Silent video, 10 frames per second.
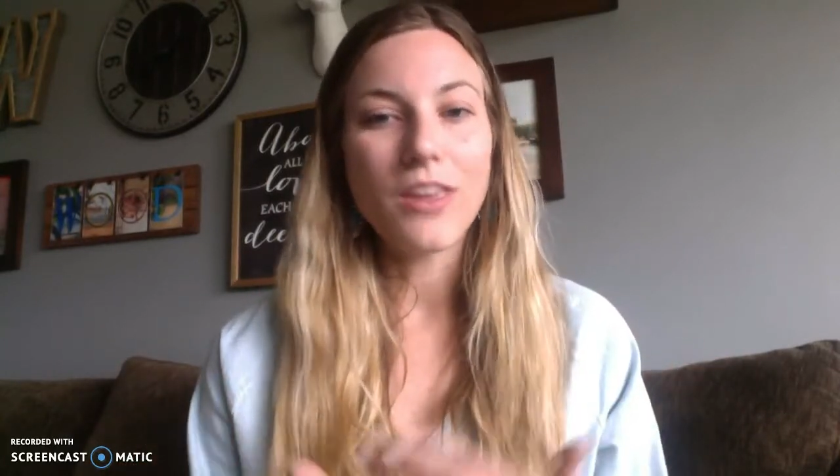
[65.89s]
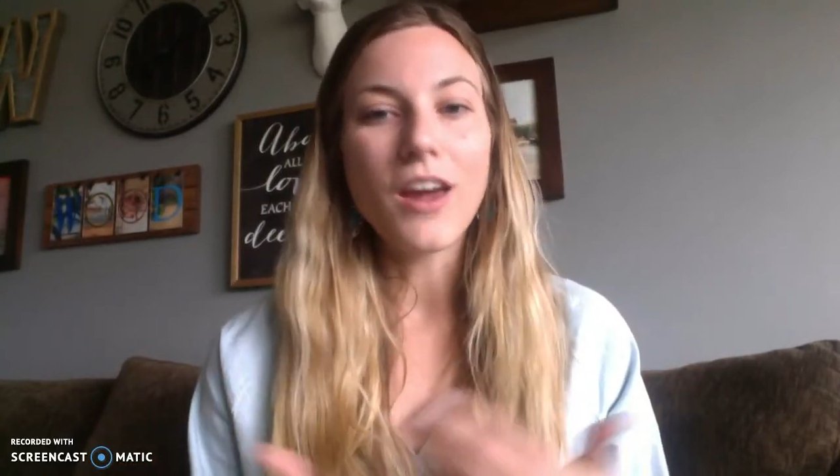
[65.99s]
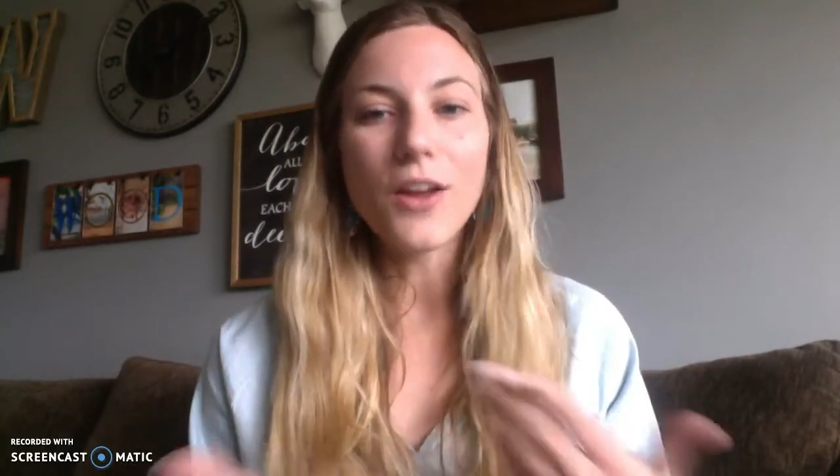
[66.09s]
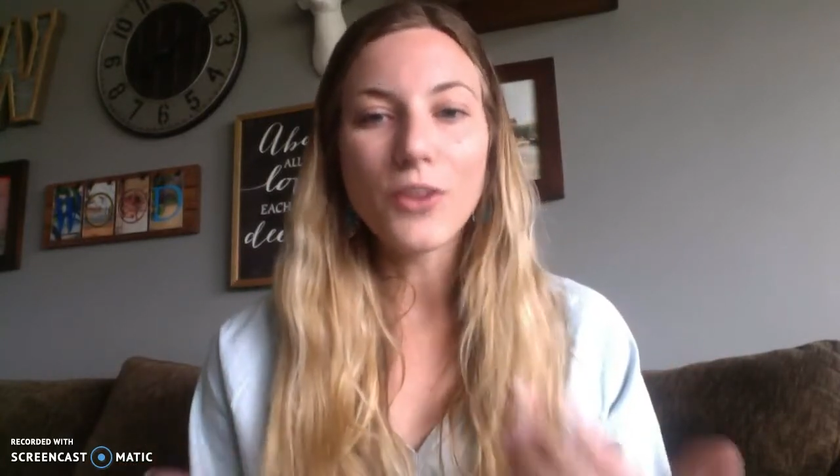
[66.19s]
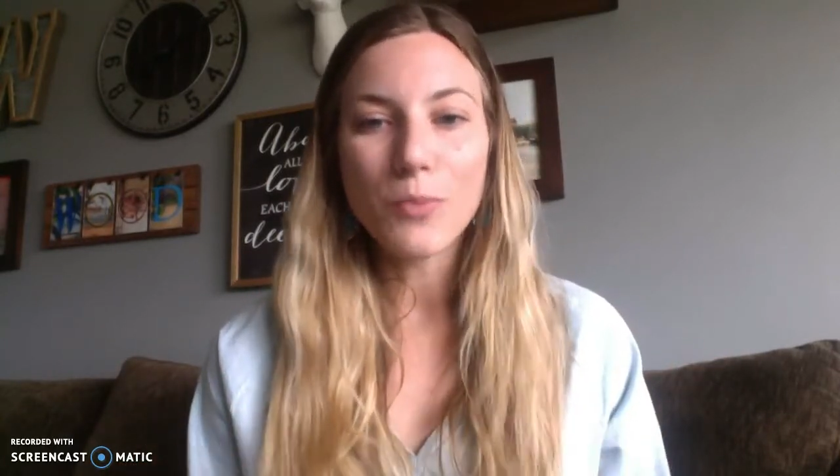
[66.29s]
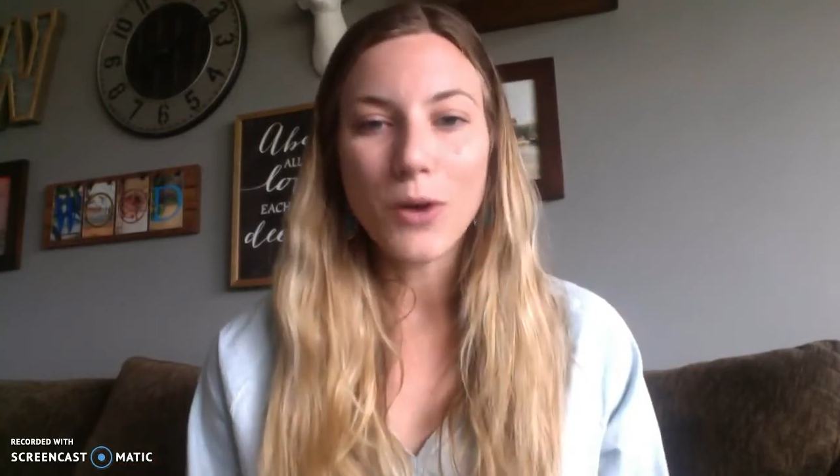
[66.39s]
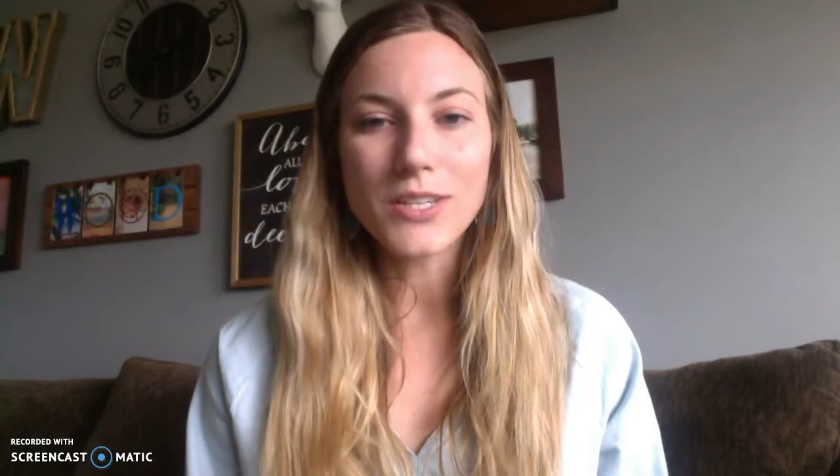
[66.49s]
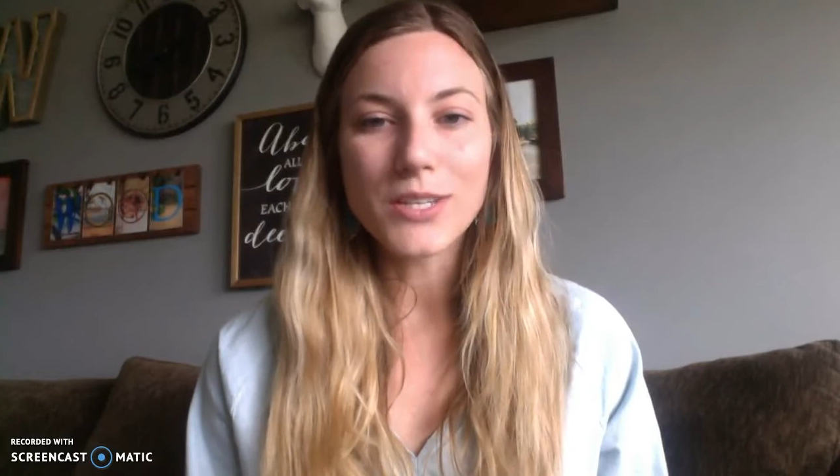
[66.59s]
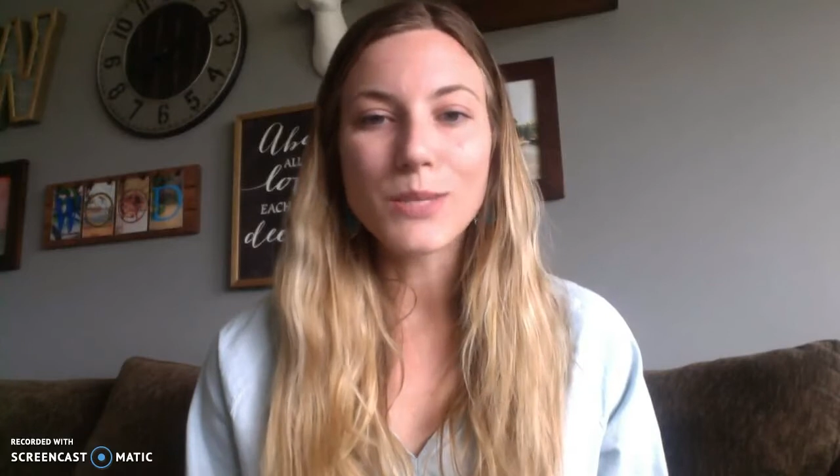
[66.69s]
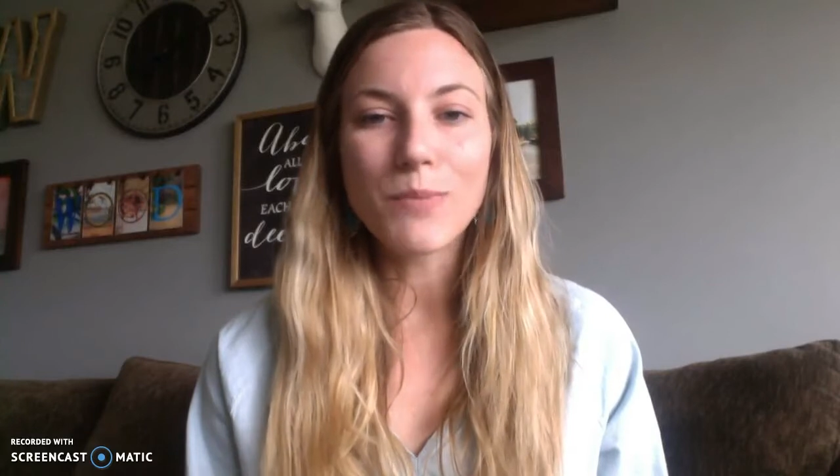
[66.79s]
the other
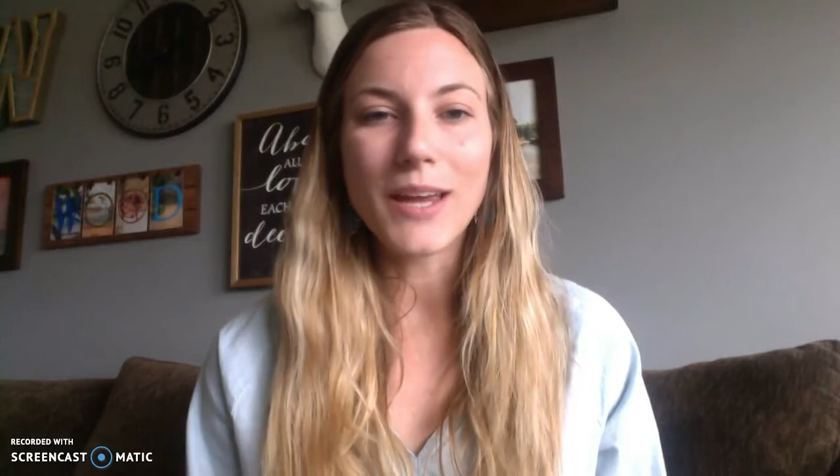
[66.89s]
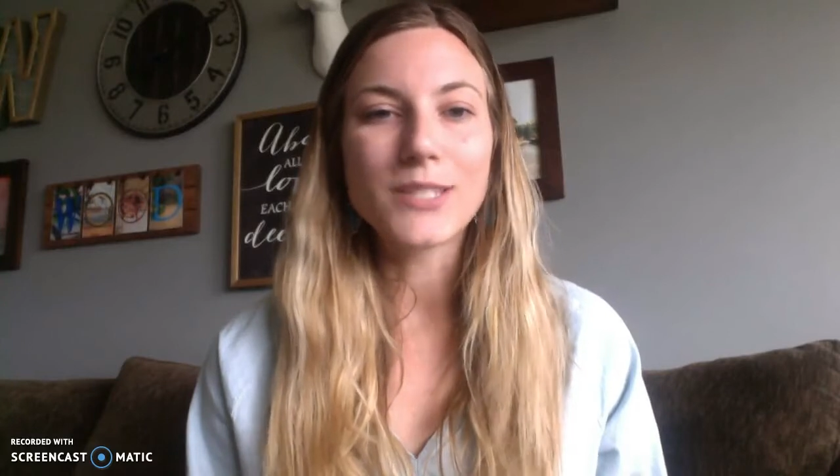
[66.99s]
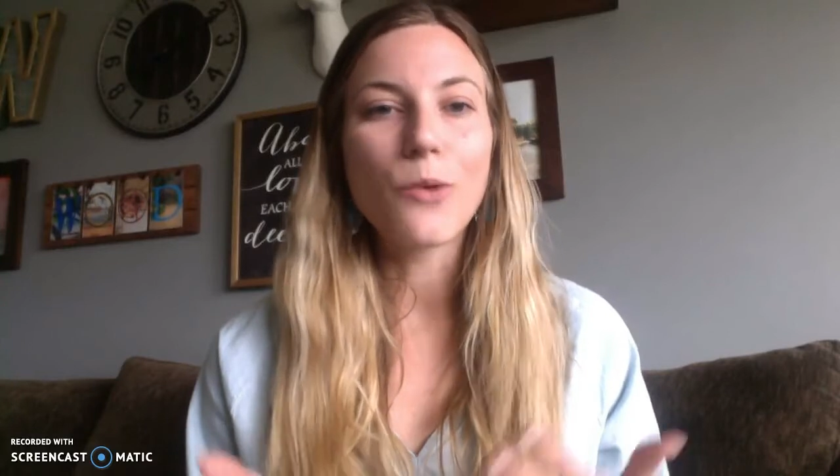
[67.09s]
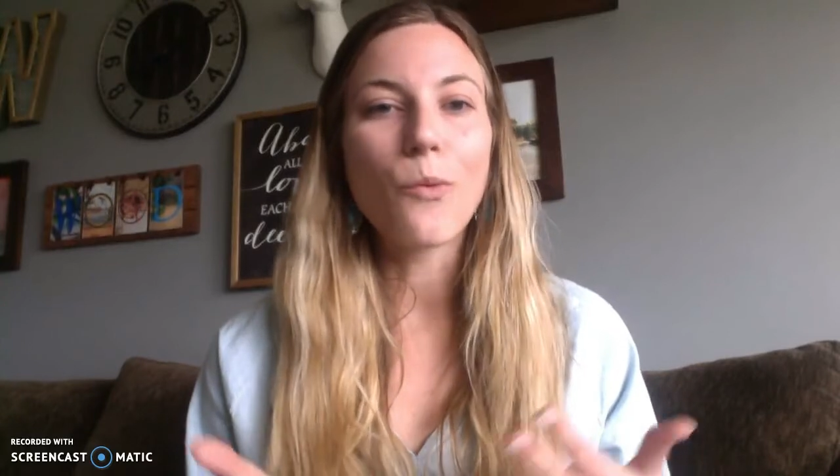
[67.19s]
participants